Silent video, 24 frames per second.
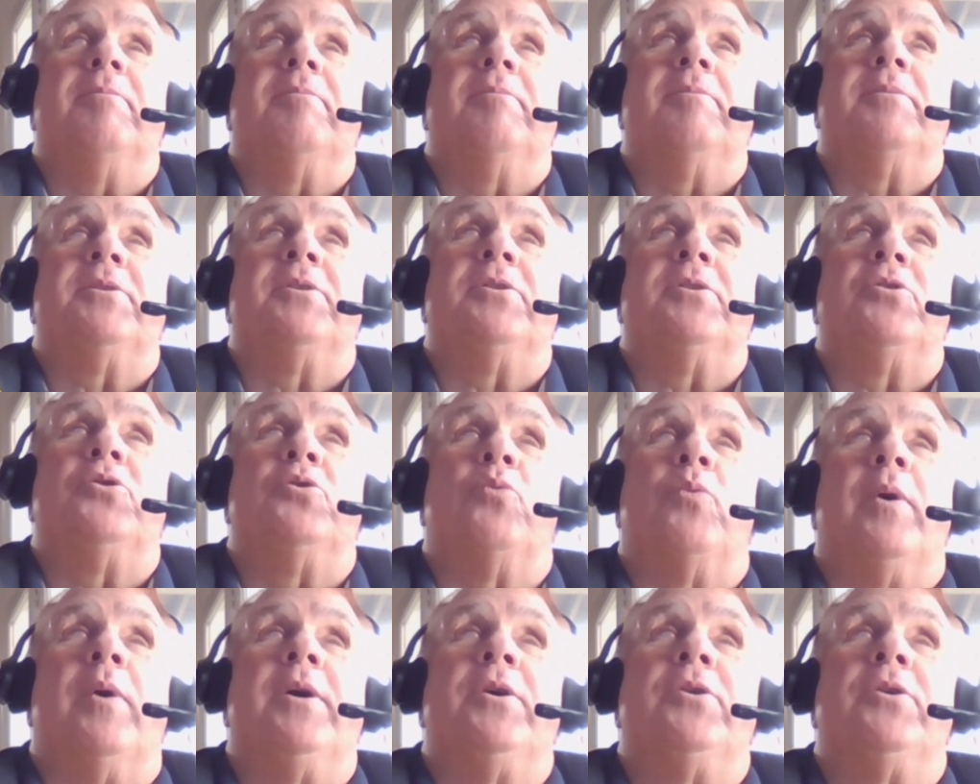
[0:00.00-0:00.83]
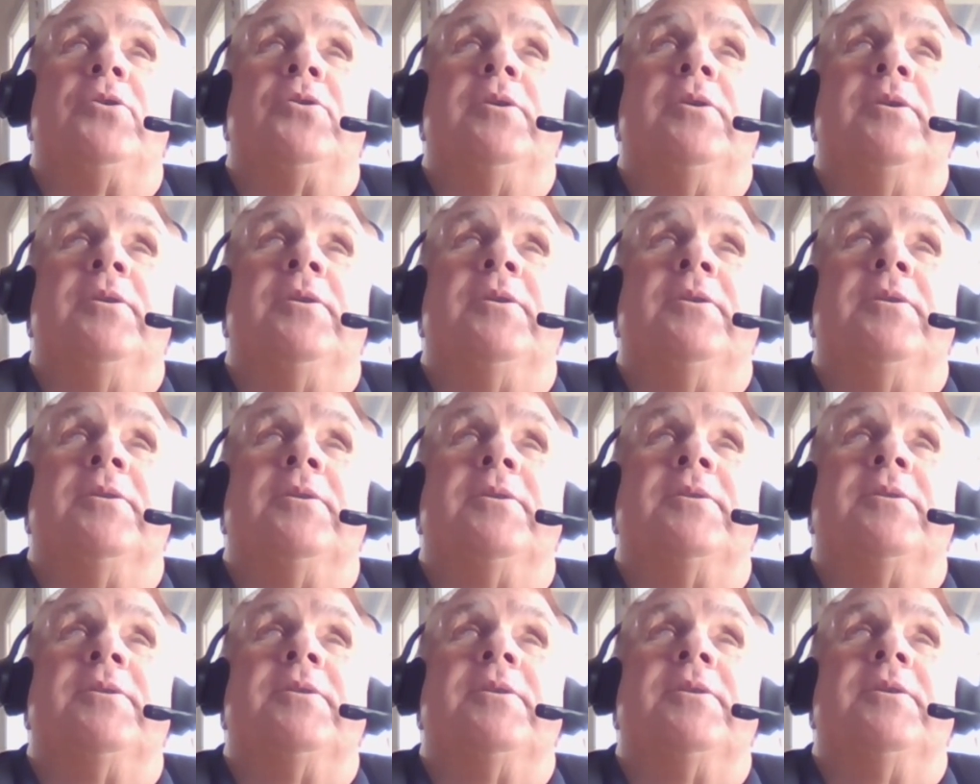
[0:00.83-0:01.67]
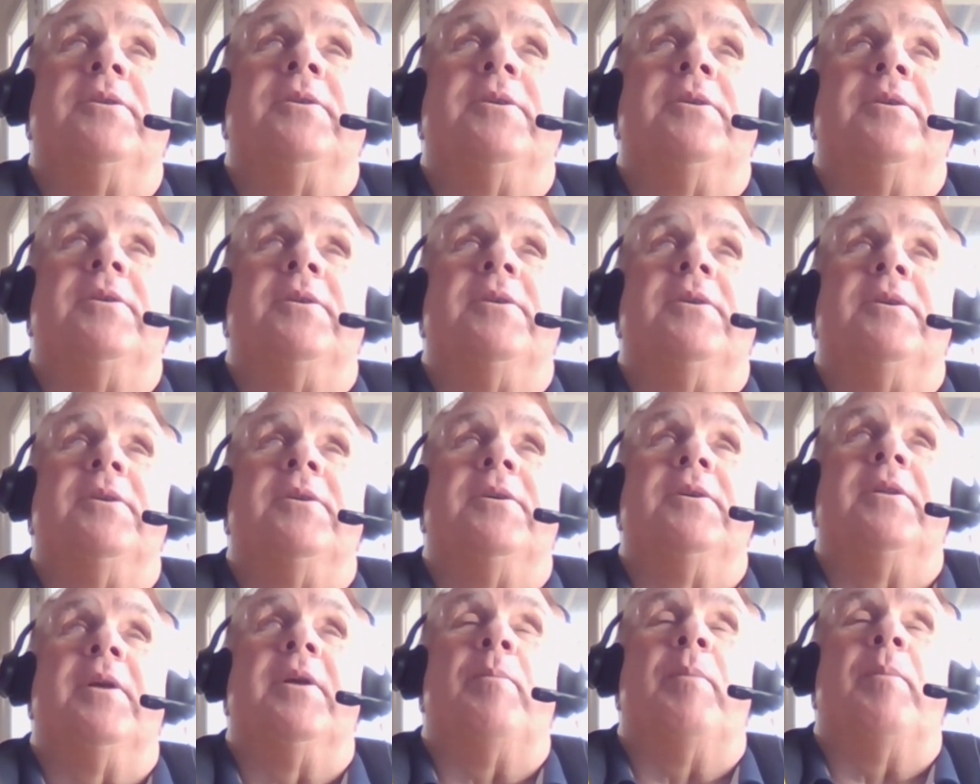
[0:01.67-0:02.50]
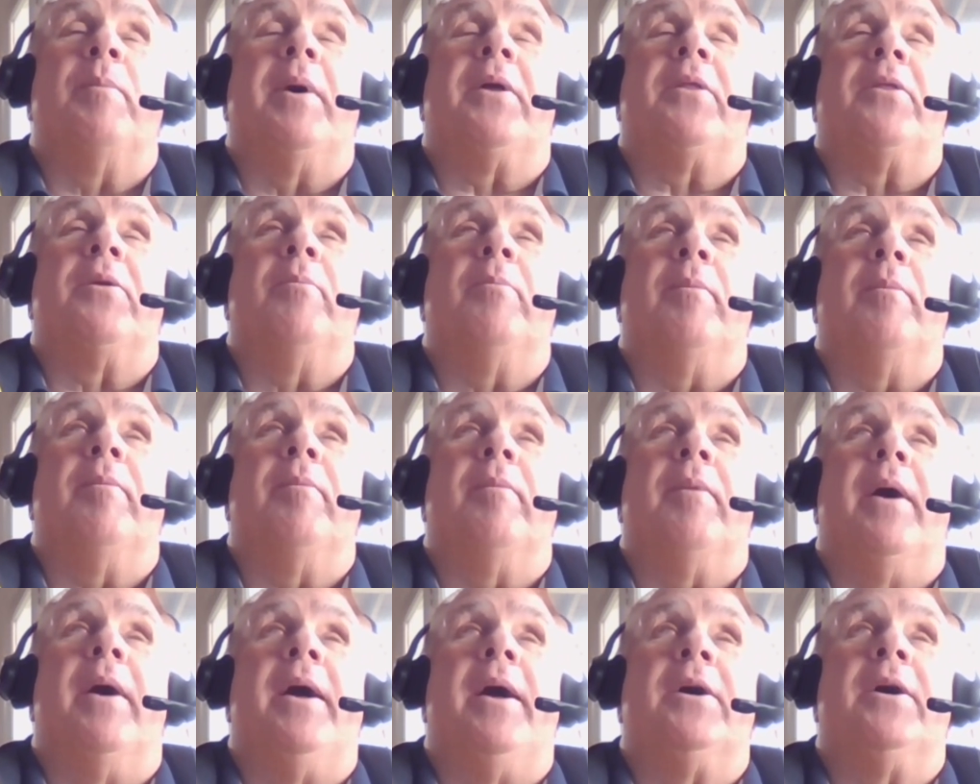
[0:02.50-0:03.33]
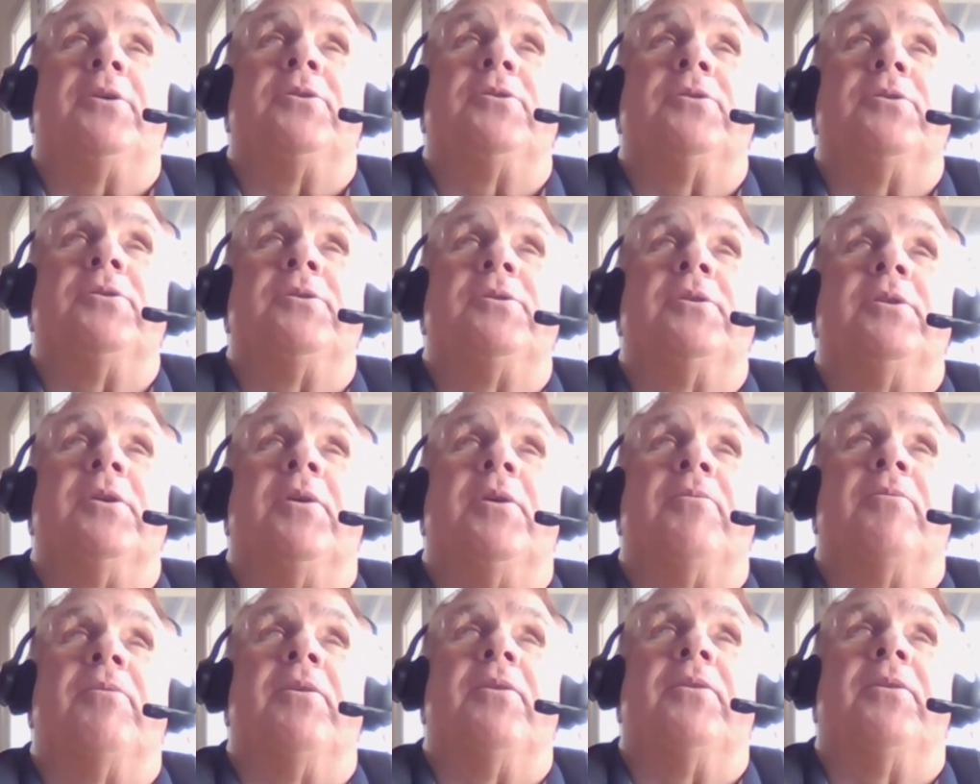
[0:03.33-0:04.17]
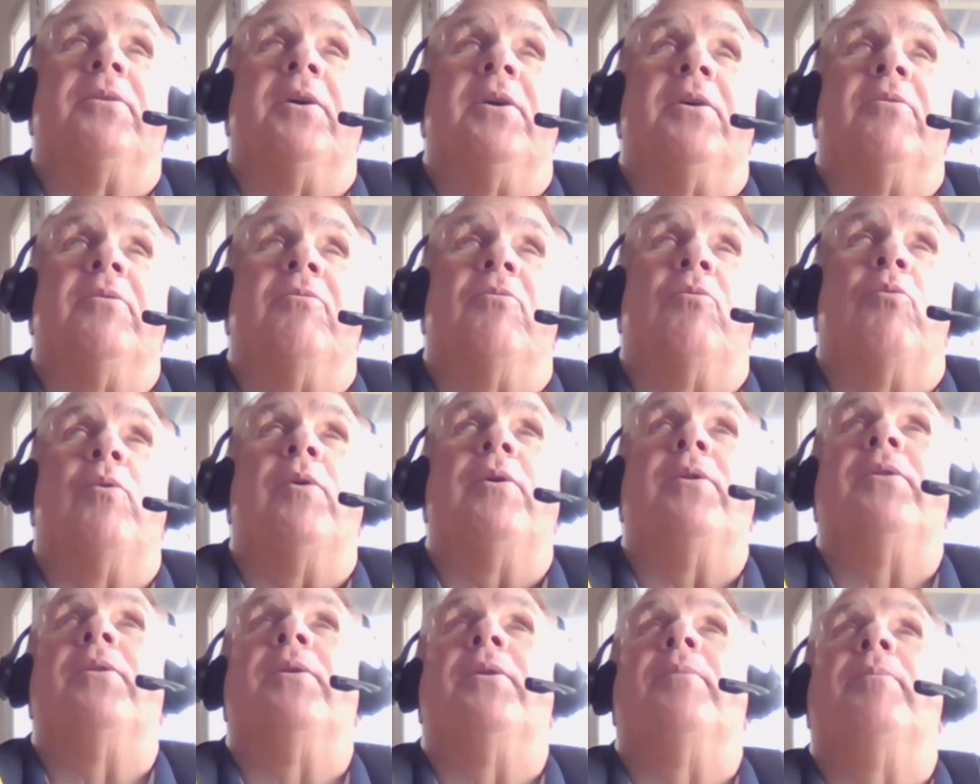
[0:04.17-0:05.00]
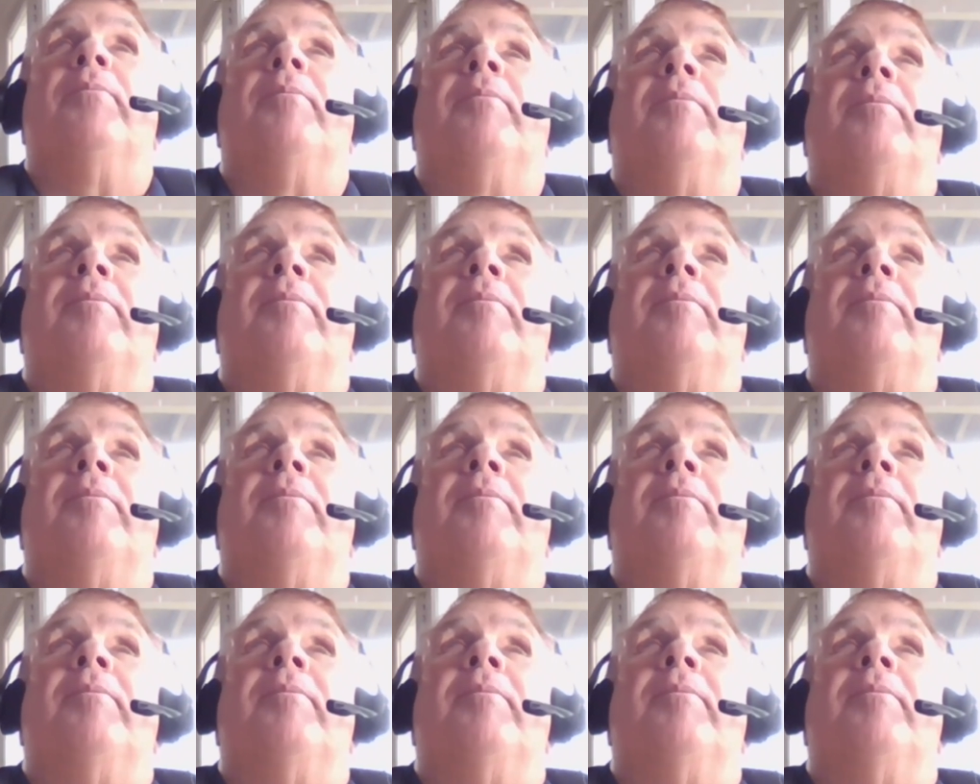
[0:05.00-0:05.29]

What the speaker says: situations that make them anxious enough that they avoid them,